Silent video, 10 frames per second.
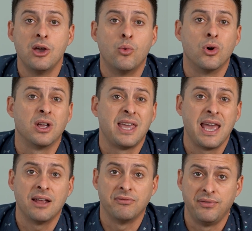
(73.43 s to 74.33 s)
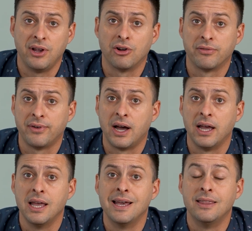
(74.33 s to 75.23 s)
where it can't
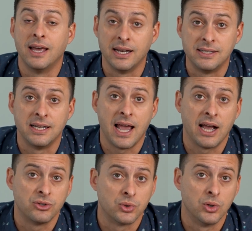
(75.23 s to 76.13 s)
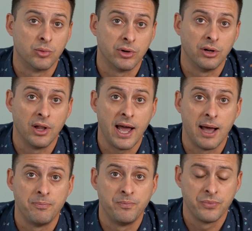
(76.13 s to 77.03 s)
verify that it's an actual real
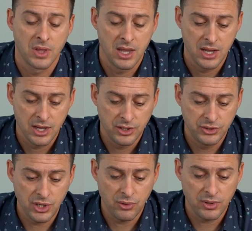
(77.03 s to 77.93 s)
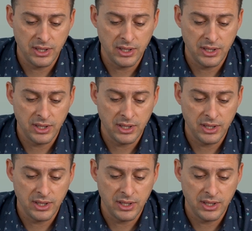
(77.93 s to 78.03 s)
app. So